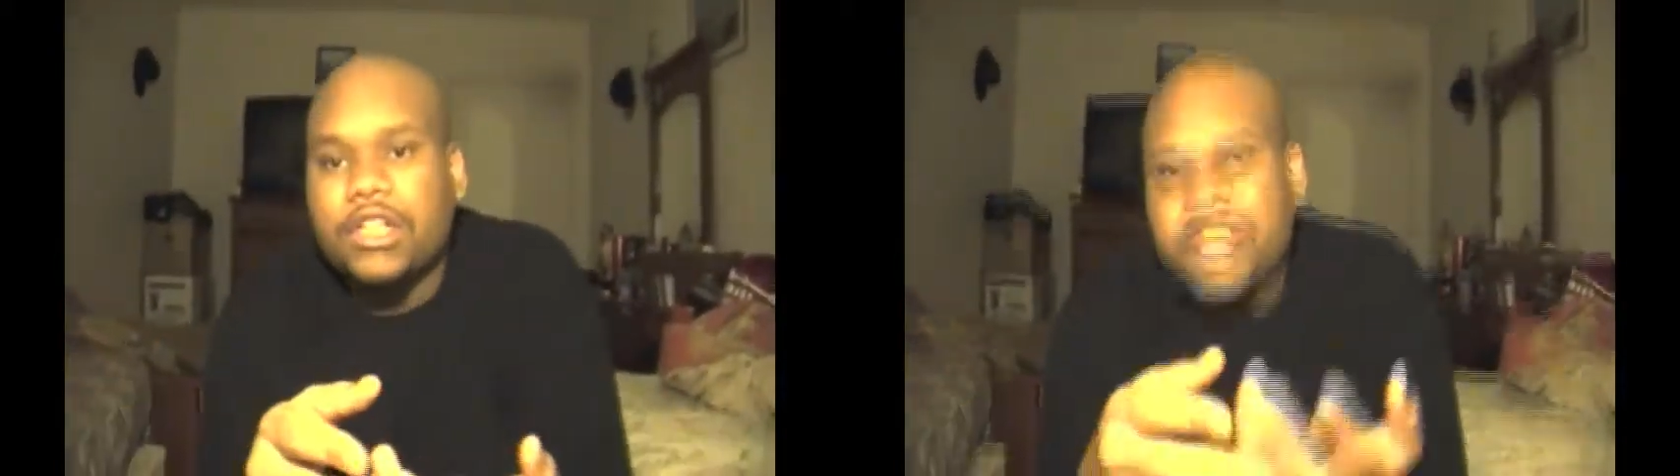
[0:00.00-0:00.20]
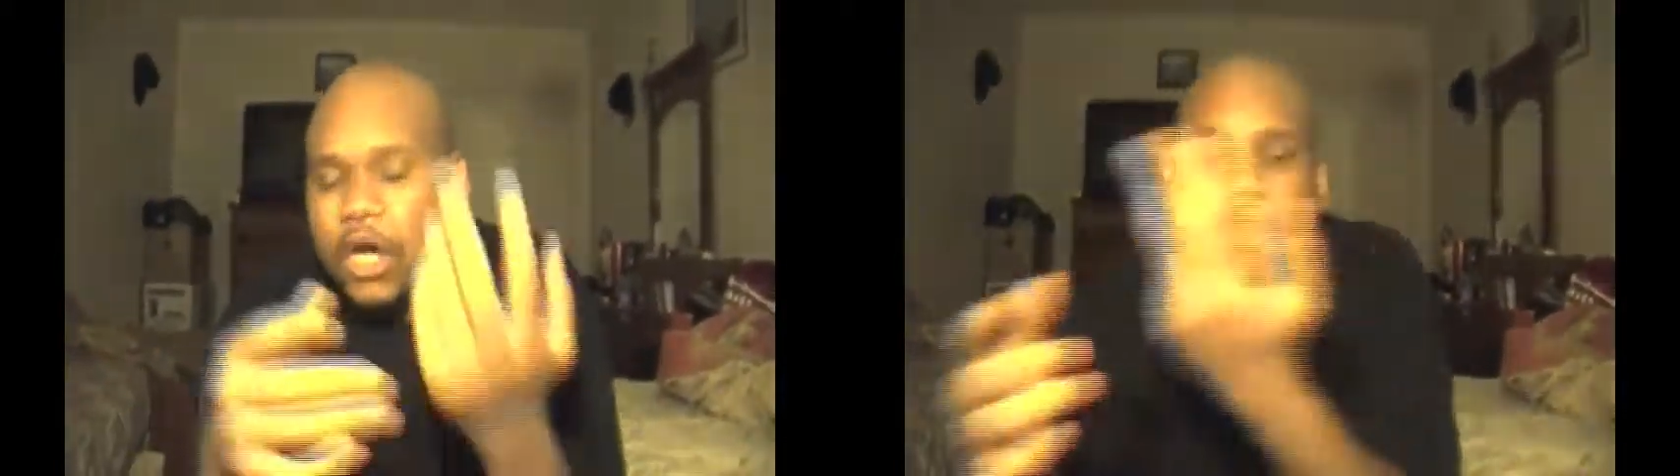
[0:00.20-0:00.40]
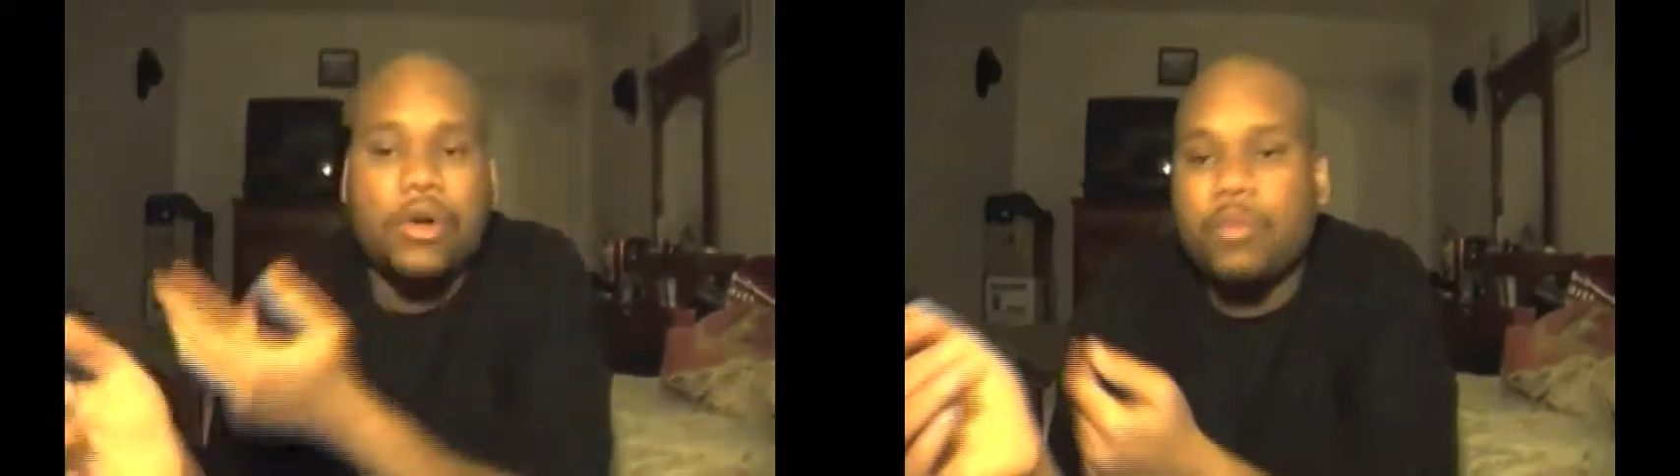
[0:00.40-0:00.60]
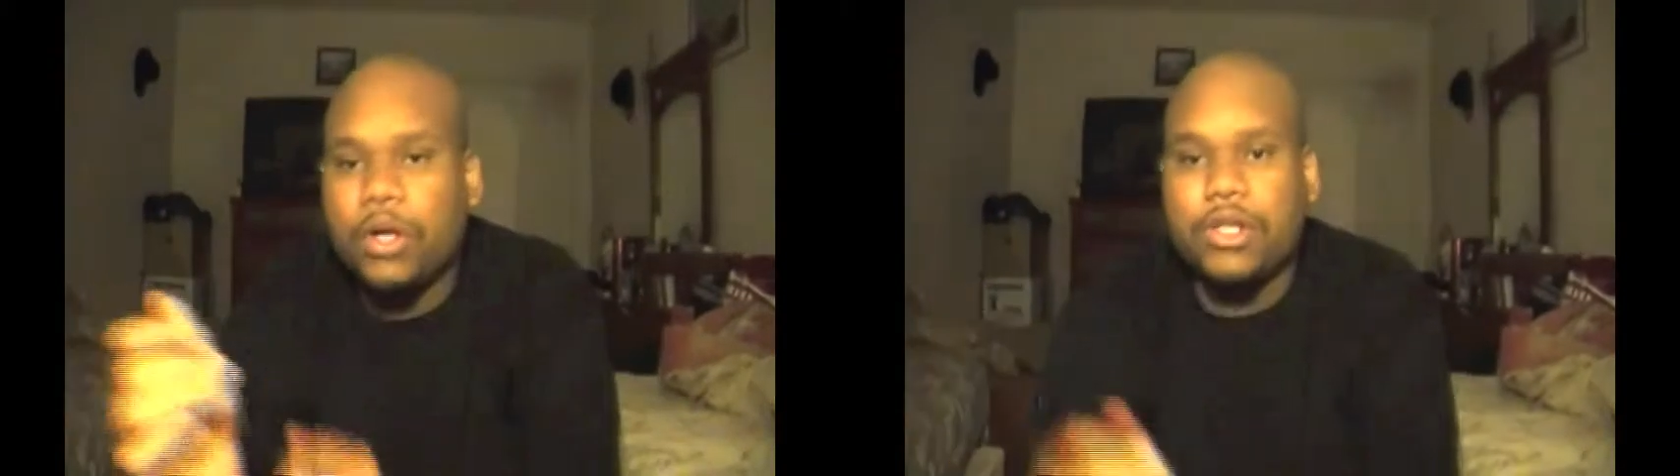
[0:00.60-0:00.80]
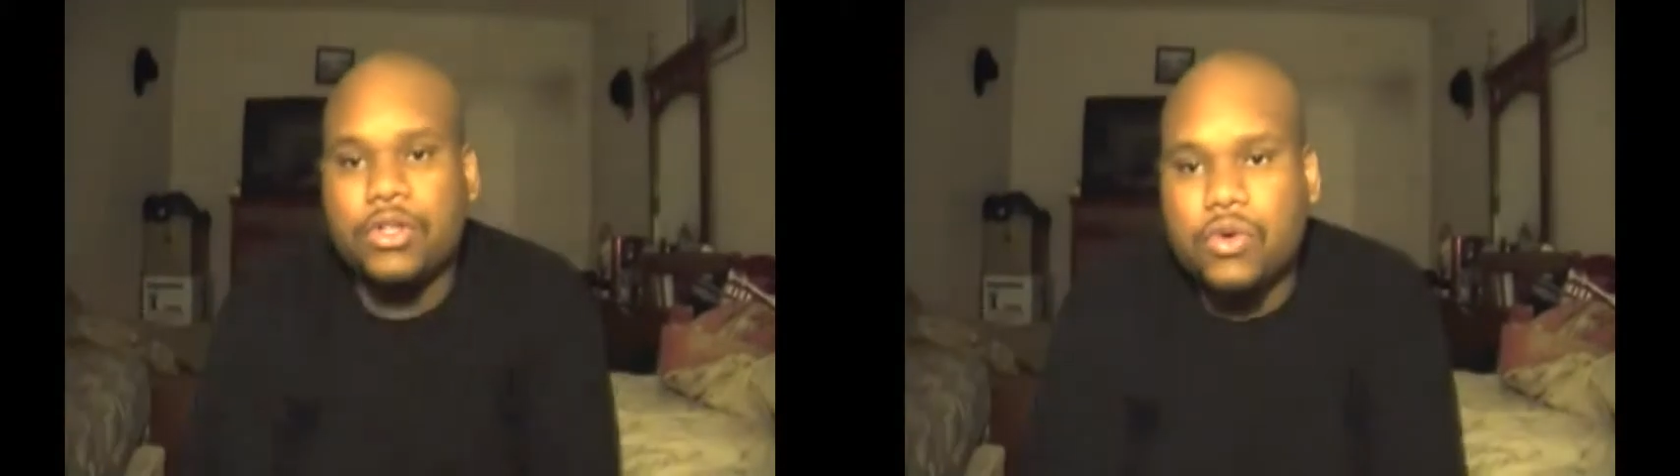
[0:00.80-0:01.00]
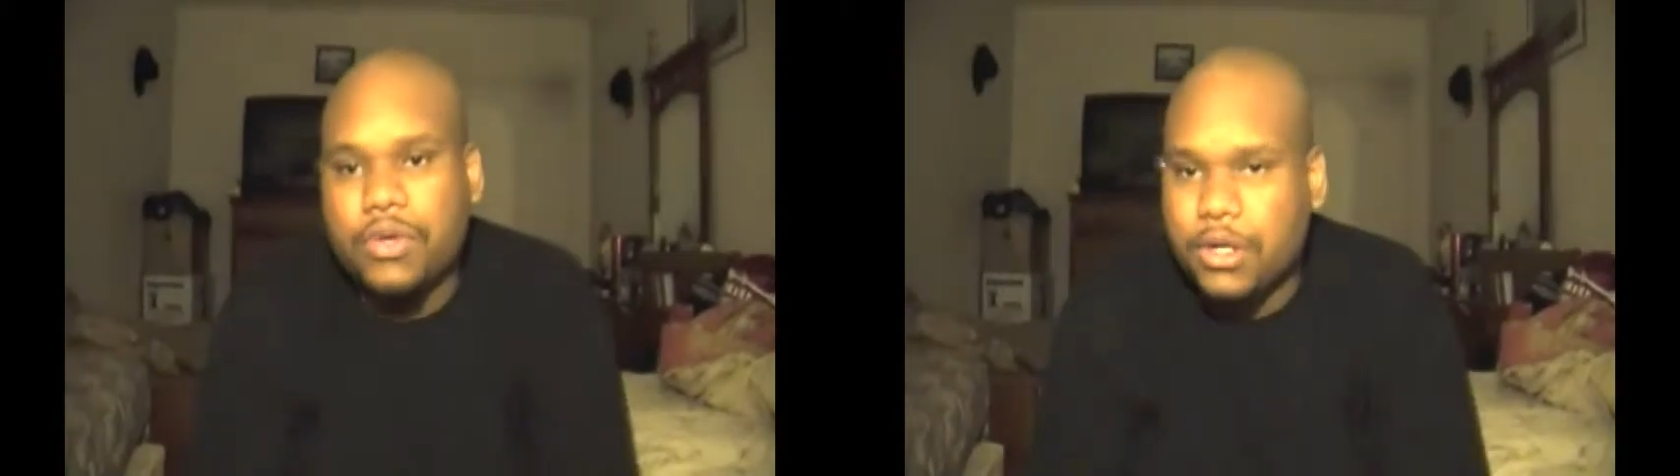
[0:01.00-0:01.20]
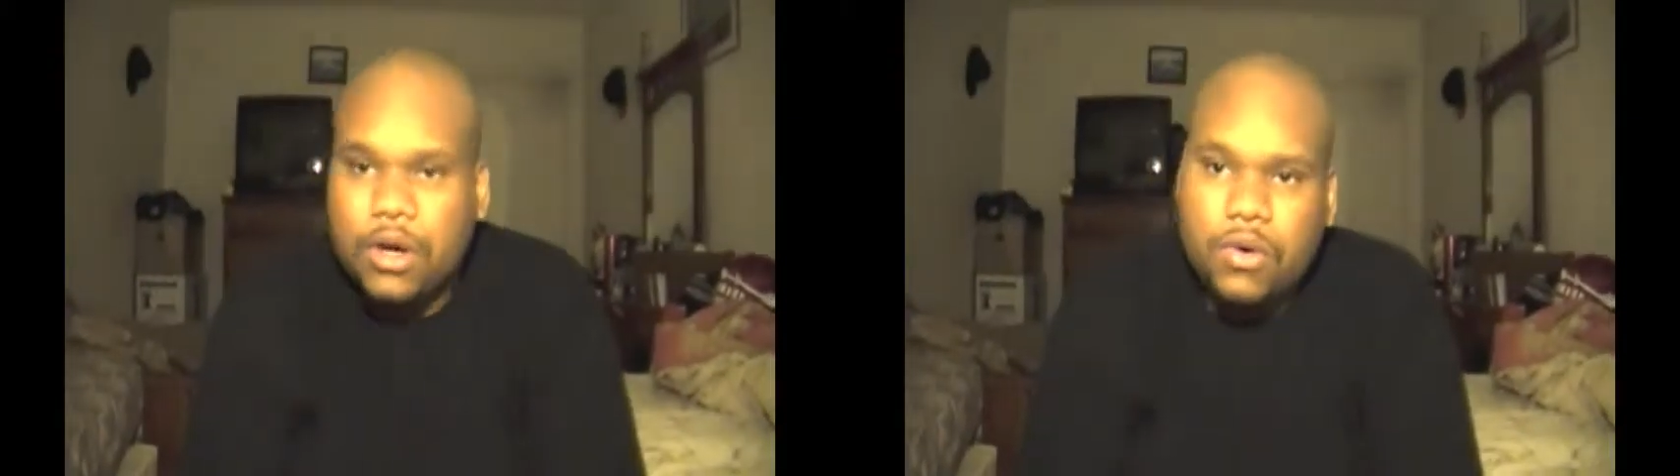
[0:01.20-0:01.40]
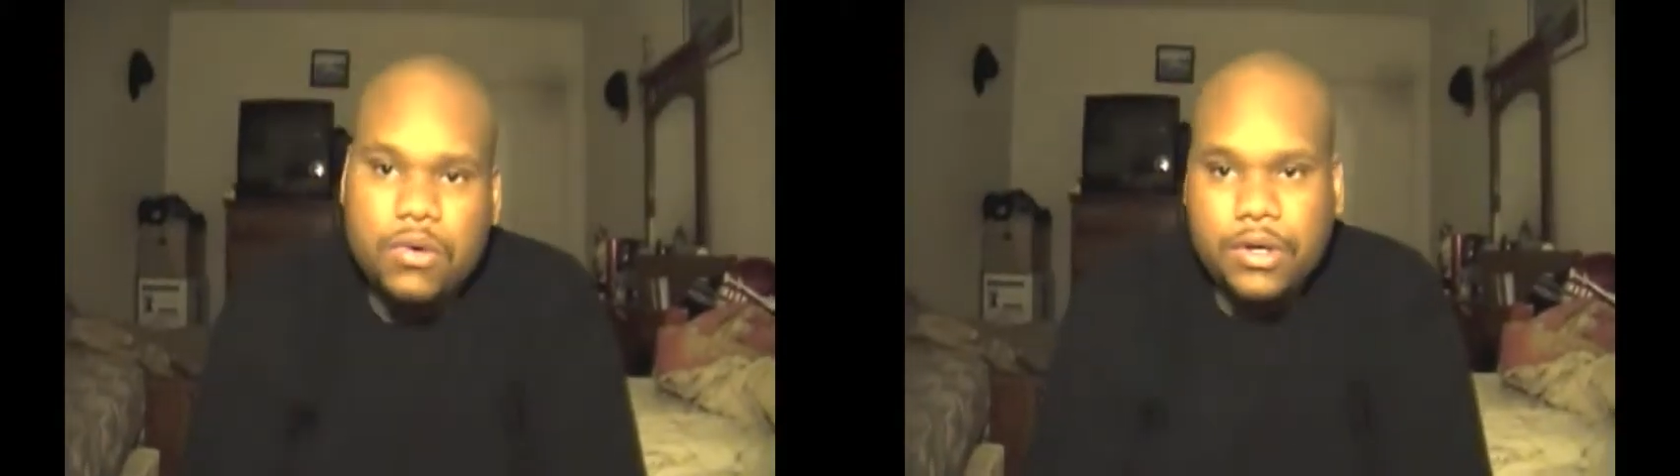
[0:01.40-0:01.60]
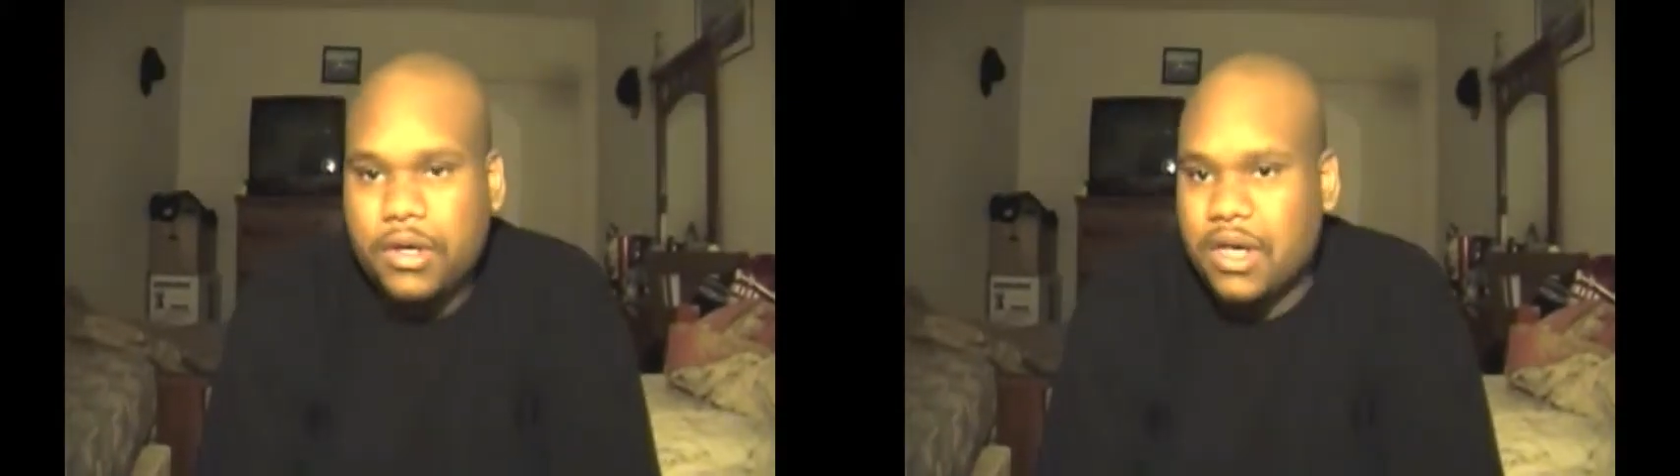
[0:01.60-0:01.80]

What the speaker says: tell them what to do, you know,